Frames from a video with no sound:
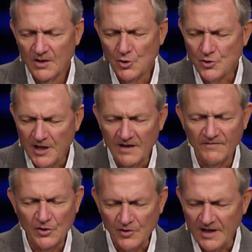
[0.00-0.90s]
You give
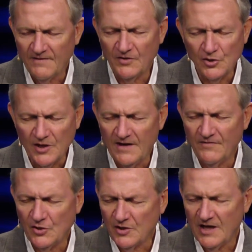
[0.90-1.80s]
and you give and you give and
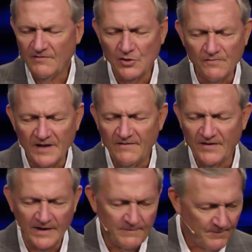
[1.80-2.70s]
you give and you've given.